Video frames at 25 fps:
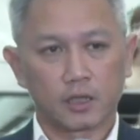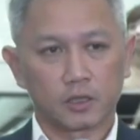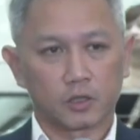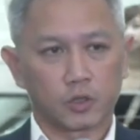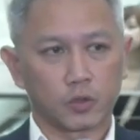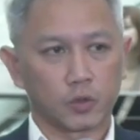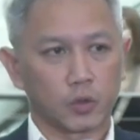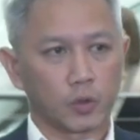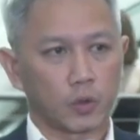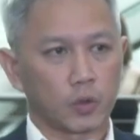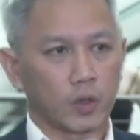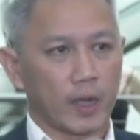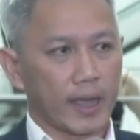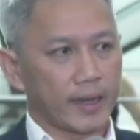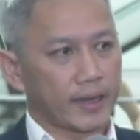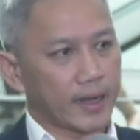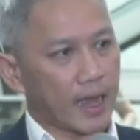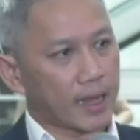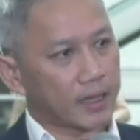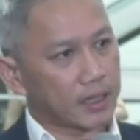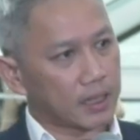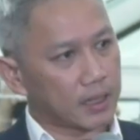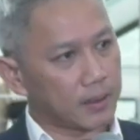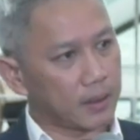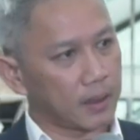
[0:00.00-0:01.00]
to
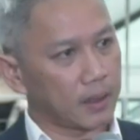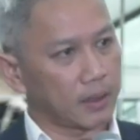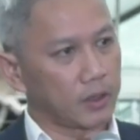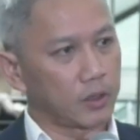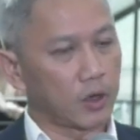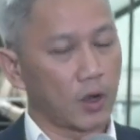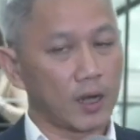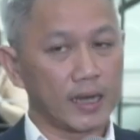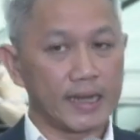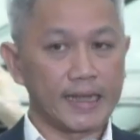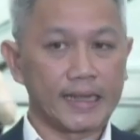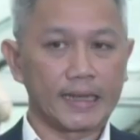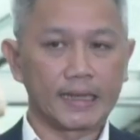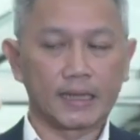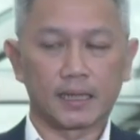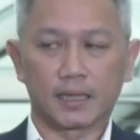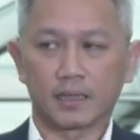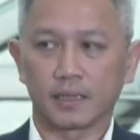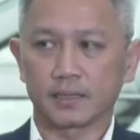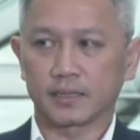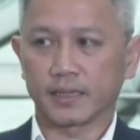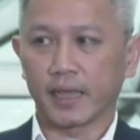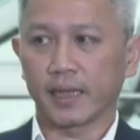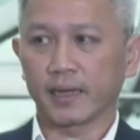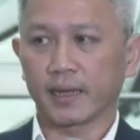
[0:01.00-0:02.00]
another leader,
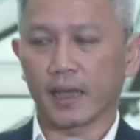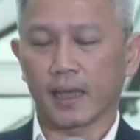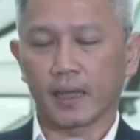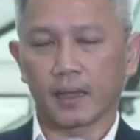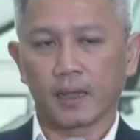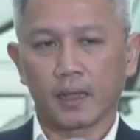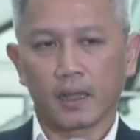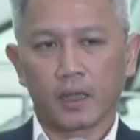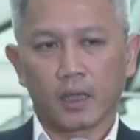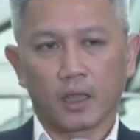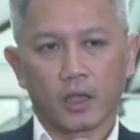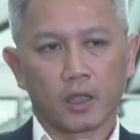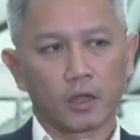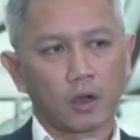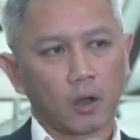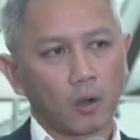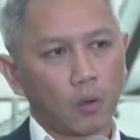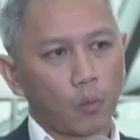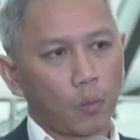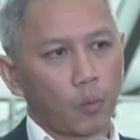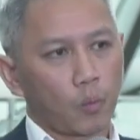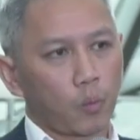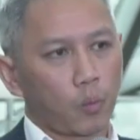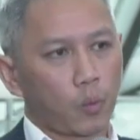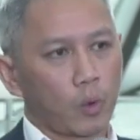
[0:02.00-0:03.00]
saying that
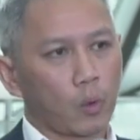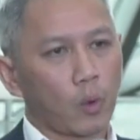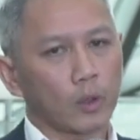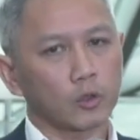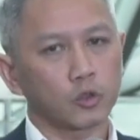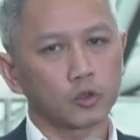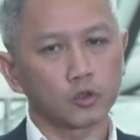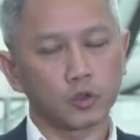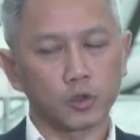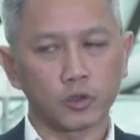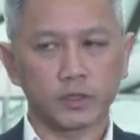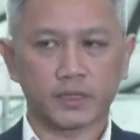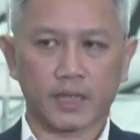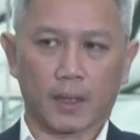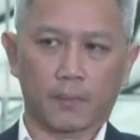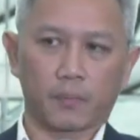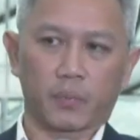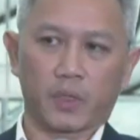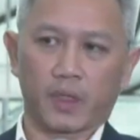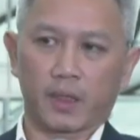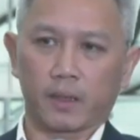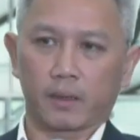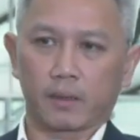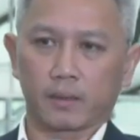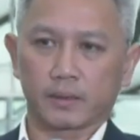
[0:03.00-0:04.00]
we want to do something